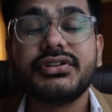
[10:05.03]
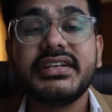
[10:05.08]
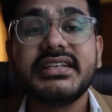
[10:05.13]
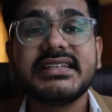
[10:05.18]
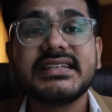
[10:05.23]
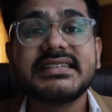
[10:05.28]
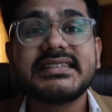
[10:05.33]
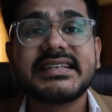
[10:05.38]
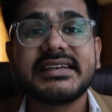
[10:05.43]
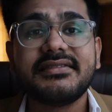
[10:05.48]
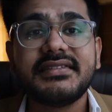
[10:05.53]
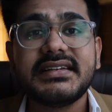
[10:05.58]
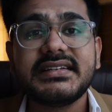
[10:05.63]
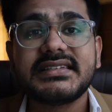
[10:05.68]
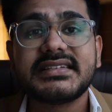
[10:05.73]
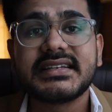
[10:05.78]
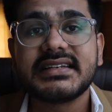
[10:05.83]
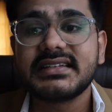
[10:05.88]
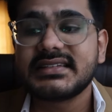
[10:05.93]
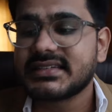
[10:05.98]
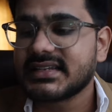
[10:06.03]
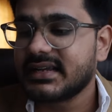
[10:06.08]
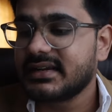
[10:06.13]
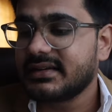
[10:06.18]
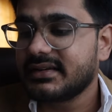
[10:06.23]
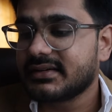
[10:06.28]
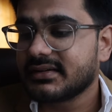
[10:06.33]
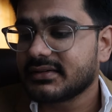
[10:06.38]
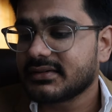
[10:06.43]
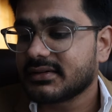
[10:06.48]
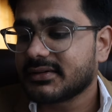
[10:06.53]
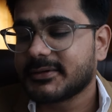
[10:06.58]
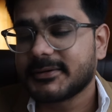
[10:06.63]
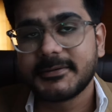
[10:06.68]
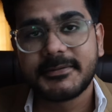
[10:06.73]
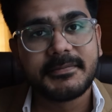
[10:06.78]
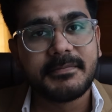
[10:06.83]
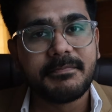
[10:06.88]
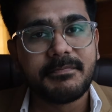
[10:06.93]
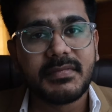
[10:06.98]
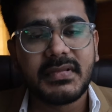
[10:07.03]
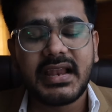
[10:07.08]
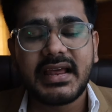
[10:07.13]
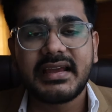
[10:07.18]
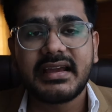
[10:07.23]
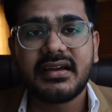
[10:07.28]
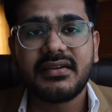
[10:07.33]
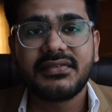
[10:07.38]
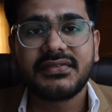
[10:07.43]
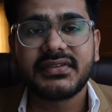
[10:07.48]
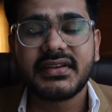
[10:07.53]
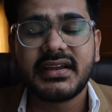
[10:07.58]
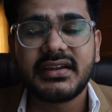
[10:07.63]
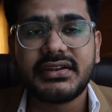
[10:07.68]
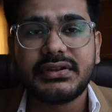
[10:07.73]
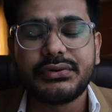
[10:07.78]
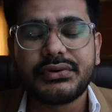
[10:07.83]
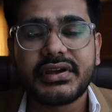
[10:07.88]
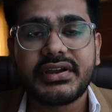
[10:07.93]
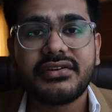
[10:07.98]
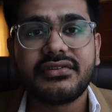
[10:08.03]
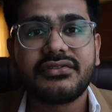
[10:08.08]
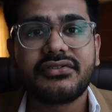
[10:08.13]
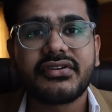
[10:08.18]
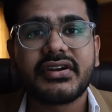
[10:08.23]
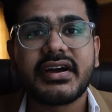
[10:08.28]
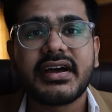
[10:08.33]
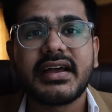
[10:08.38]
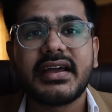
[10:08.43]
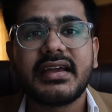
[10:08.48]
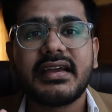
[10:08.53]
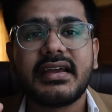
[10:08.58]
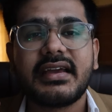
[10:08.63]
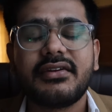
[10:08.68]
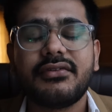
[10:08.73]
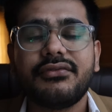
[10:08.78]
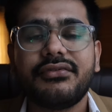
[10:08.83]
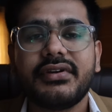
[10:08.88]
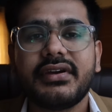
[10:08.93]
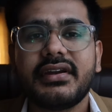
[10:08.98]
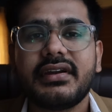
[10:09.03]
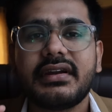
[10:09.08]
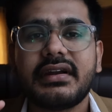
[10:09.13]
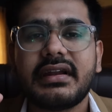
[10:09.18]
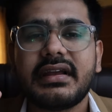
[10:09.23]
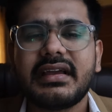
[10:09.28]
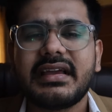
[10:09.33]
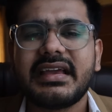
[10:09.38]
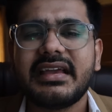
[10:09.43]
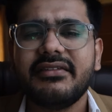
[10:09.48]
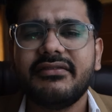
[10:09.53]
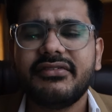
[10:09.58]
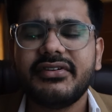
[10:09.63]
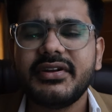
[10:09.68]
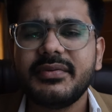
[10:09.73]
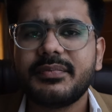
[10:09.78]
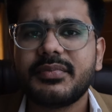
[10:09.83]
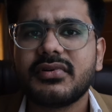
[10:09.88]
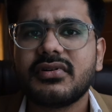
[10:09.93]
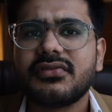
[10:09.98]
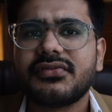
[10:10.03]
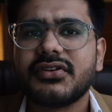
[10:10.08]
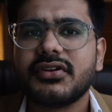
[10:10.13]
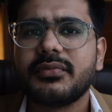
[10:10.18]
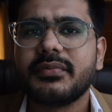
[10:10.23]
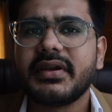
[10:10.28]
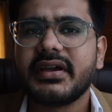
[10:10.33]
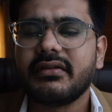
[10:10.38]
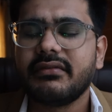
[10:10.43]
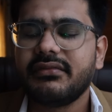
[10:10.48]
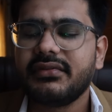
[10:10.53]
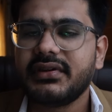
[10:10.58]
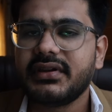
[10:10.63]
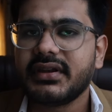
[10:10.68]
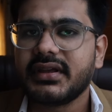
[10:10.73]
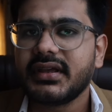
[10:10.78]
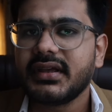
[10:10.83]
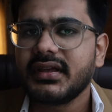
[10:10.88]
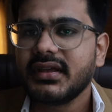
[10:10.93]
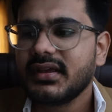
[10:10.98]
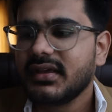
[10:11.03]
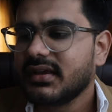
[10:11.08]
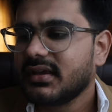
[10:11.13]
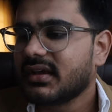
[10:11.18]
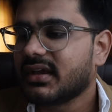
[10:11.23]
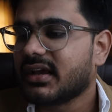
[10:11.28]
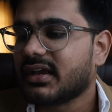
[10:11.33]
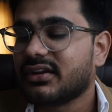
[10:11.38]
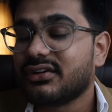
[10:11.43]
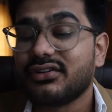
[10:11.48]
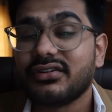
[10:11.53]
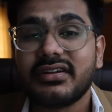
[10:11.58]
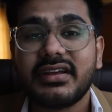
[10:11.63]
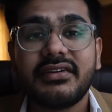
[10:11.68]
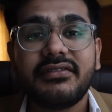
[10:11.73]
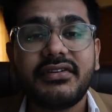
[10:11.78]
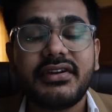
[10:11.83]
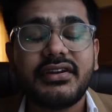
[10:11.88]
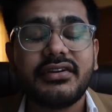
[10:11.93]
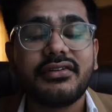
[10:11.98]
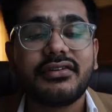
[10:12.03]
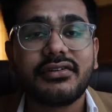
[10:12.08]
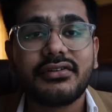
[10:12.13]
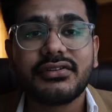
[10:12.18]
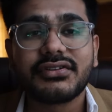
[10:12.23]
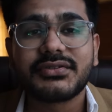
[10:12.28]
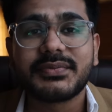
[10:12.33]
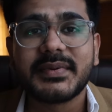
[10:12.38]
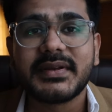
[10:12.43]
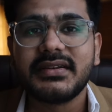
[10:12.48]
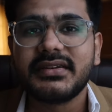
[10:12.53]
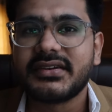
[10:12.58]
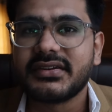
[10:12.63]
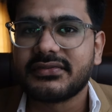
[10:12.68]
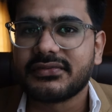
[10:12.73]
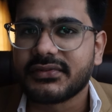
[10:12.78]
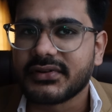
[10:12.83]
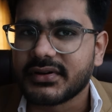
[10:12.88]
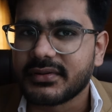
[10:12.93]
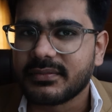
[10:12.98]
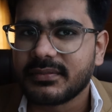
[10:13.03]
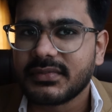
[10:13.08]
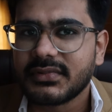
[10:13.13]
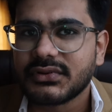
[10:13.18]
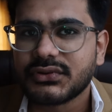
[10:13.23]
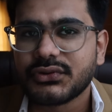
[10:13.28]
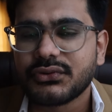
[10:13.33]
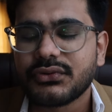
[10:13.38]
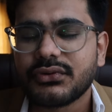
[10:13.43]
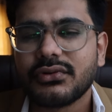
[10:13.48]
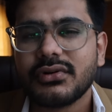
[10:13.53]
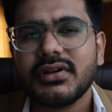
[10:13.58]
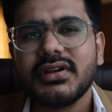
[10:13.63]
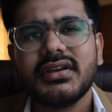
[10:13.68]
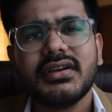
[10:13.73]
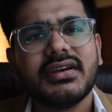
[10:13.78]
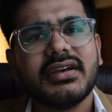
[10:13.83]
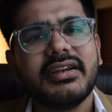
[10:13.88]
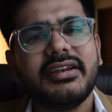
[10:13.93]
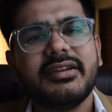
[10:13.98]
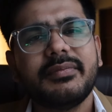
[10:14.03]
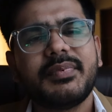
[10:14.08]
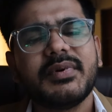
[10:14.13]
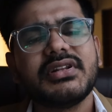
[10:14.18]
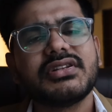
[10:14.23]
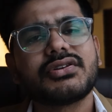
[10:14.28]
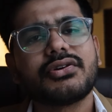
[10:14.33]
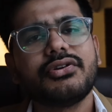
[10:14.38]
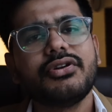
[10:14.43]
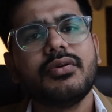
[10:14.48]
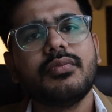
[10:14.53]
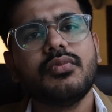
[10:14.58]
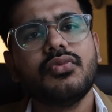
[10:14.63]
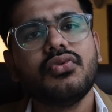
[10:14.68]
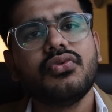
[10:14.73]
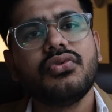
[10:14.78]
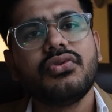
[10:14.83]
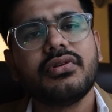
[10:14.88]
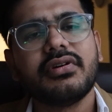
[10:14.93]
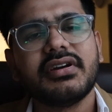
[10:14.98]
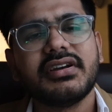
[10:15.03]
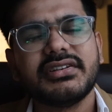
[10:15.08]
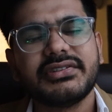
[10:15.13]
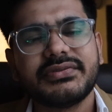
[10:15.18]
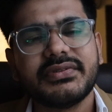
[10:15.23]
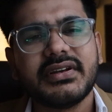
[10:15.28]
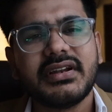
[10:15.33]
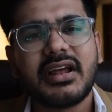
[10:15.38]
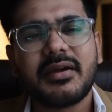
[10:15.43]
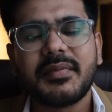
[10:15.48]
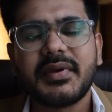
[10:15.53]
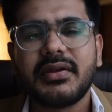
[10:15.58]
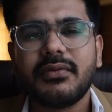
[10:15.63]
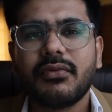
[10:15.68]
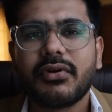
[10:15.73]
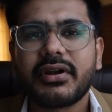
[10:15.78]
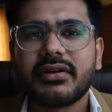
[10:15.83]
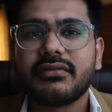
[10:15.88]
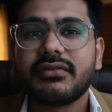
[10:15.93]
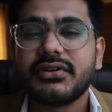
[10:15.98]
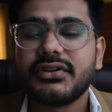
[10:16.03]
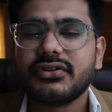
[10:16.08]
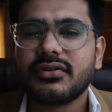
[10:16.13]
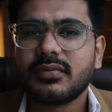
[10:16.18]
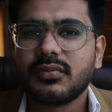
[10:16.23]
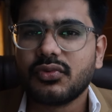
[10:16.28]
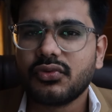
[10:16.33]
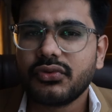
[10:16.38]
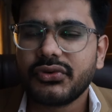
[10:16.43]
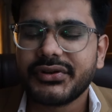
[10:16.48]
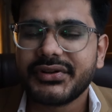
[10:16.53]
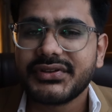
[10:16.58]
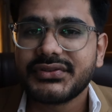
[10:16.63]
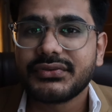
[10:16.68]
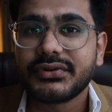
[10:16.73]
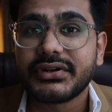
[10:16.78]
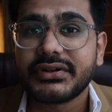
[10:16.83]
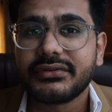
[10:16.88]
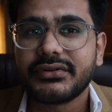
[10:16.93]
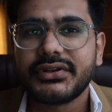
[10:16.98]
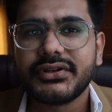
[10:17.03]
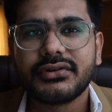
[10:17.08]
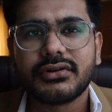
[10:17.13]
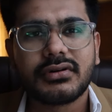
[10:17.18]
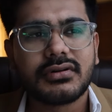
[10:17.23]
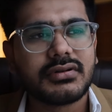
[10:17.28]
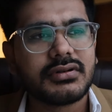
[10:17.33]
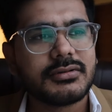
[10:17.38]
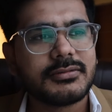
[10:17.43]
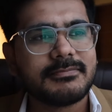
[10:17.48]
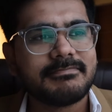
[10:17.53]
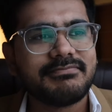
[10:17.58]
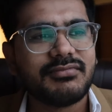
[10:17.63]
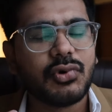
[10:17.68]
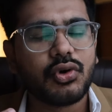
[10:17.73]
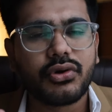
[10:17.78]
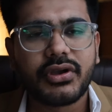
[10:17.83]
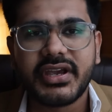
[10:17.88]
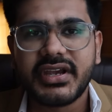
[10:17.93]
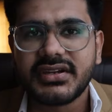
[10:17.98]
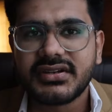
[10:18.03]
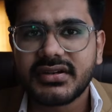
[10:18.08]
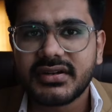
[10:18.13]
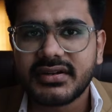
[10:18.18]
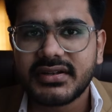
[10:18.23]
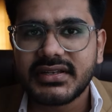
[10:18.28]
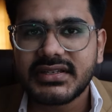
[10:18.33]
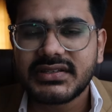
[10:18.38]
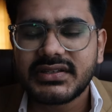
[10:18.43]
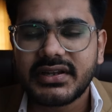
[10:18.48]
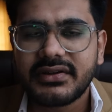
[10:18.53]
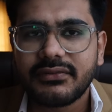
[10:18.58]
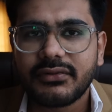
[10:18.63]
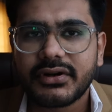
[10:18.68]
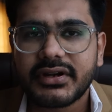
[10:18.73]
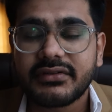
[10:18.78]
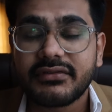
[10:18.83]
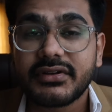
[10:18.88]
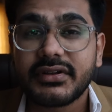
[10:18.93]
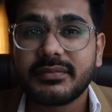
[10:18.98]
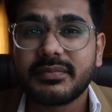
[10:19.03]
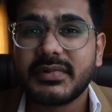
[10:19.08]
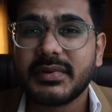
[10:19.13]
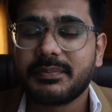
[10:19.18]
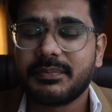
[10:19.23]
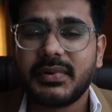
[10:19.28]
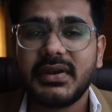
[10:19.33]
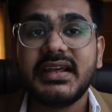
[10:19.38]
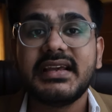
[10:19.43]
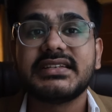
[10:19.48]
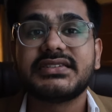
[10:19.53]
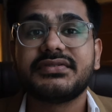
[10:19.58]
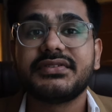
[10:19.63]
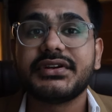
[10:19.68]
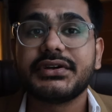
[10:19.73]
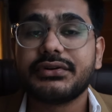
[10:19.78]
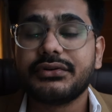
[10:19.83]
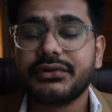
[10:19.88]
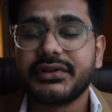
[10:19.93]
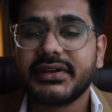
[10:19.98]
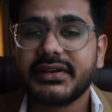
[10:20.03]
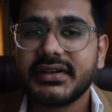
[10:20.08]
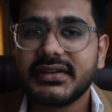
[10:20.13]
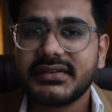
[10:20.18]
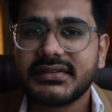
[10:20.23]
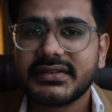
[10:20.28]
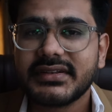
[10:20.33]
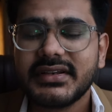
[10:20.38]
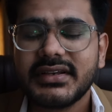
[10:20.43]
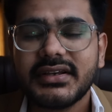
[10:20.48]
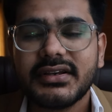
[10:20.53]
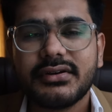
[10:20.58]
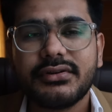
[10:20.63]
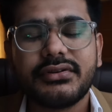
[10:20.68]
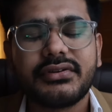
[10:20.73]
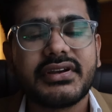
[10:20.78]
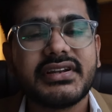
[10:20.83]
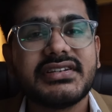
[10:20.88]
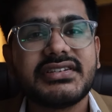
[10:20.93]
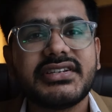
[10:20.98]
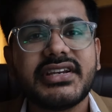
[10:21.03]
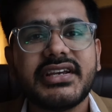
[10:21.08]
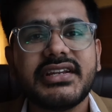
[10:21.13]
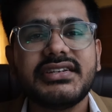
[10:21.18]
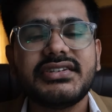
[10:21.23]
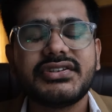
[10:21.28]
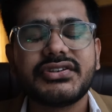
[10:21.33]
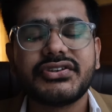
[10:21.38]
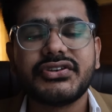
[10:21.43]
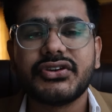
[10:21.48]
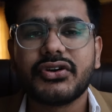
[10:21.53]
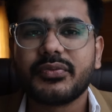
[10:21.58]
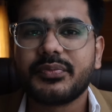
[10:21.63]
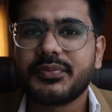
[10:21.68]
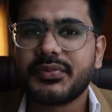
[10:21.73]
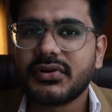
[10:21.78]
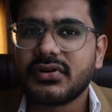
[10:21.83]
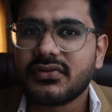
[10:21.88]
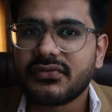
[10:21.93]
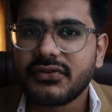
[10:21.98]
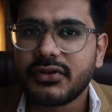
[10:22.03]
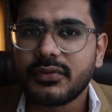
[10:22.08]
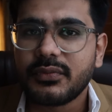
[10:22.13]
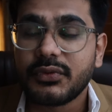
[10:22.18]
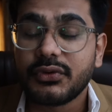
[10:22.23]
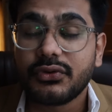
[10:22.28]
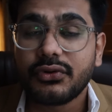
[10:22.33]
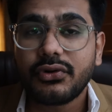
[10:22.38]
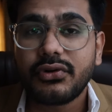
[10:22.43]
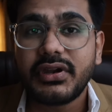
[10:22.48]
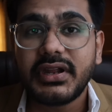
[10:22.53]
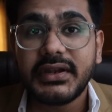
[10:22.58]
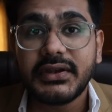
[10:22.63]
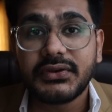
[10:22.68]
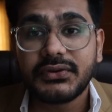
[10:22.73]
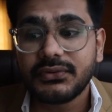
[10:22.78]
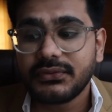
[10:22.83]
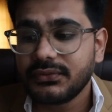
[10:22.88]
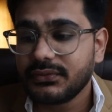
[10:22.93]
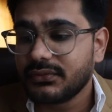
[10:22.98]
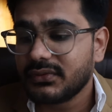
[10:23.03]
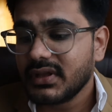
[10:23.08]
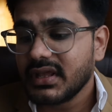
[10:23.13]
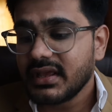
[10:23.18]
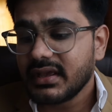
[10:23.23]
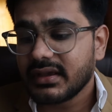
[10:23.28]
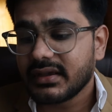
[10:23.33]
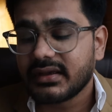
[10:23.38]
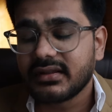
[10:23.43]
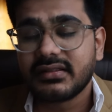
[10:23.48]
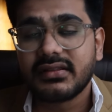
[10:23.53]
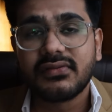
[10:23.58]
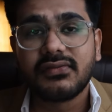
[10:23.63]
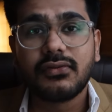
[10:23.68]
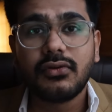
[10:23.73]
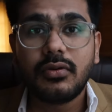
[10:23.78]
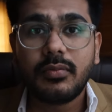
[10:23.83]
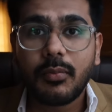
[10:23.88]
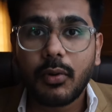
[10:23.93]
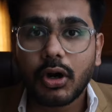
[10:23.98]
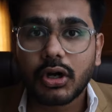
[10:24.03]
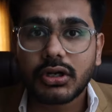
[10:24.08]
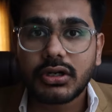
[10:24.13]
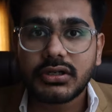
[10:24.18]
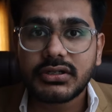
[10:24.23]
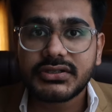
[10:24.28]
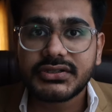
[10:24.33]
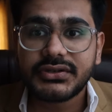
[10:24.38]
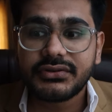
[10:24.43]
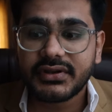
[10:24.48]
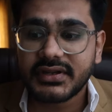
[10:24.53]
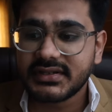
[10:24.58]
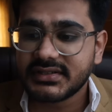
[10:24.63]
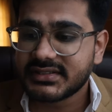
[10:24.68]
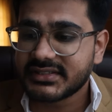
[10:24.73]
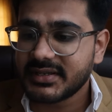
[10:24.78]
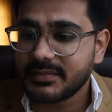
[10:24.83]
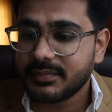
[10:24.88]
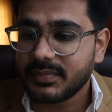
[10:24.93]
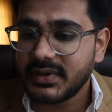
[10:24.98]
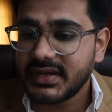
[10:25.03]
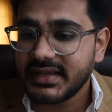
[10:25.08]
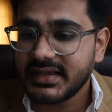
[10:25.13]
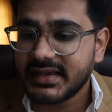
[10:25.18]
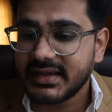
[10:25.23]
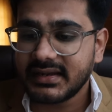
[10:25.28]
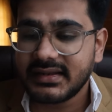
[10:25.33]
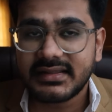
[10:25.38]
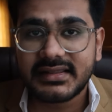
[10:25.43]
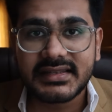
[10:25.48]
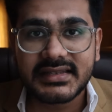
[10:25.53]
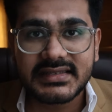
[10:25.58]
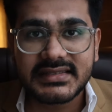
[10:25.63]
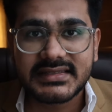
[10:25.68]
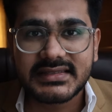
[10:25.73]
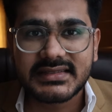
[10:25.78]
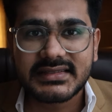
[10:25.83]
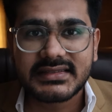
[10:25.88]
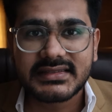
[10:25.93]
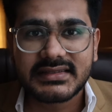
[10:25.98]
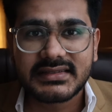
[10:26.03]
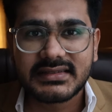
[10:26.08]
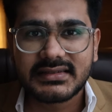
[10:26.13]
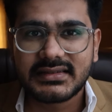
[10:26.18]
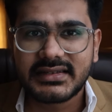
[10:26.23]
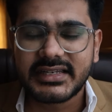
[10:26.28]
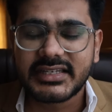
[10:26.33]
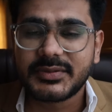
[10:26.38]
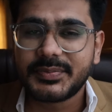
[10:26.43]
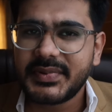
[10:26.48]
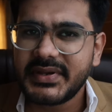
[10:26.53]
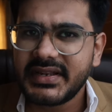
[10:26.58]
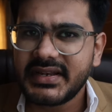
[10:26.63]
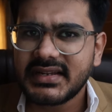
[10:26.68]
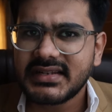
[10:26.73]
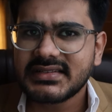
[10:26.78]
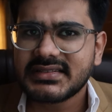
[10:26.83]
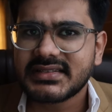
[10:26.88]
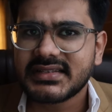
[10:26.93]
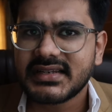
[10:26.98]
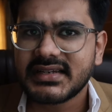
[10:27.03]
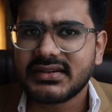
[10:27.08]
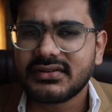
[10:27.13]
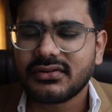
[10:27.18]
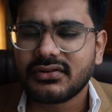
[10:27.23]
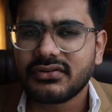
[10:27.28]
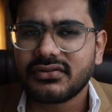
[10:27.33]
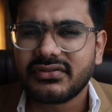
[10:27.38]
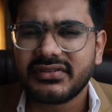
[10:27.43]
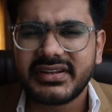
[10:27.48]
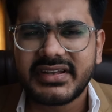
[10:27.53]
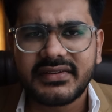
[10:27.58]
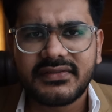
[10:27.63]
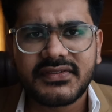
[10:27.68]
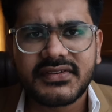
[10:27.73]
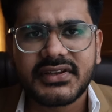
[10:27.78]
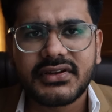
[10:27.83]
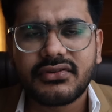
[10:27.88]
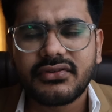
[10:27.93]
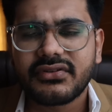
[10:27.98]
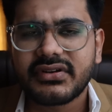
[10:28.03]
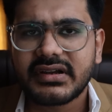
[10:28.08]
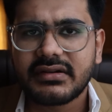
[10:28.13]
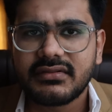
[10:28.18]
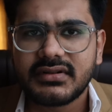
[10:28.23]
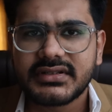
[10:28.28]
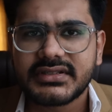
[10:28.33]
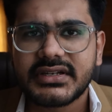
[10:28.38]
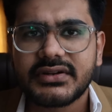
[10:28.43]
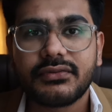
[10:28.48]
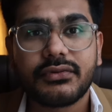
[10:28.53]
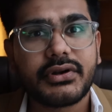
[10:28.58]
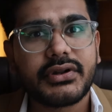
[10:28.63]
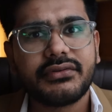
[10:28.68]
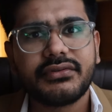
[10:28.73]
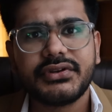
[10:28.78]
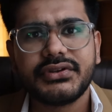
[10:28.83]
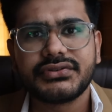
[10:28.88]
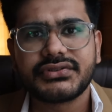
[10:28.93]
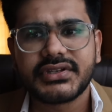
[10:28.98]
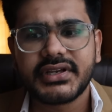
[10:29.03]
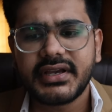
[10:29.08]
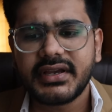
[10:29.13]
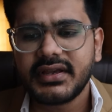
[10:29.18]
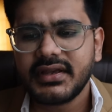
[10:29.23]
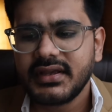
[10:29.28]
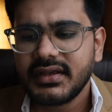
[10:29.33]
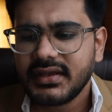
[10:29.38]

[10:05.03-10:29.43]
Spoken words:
these are 7 scents, and like I've said, you can try and wear every perfume every day, and every day you're going to smell different. So it depends on your mood as well. I mean, whatever your mood is, whatever your occasion is, and whatever the place where you're going is, you can change your perfume. You don't need to get the full bottles. You can simply get this experience set or gift set or travel set, whatever you say.